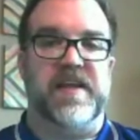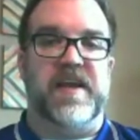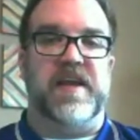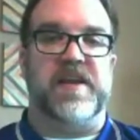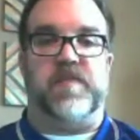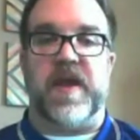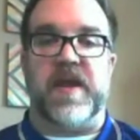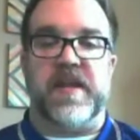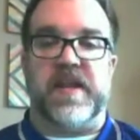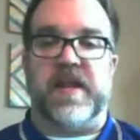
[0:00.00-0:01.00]
in the
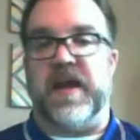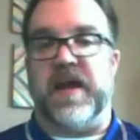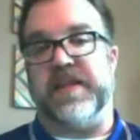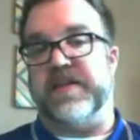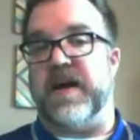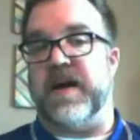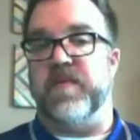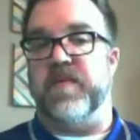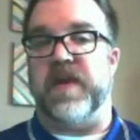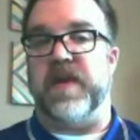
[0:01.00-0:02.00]
debate at the
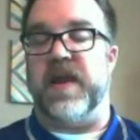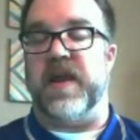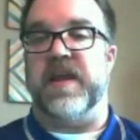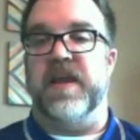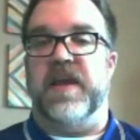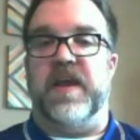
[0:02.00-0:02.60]
time, okay?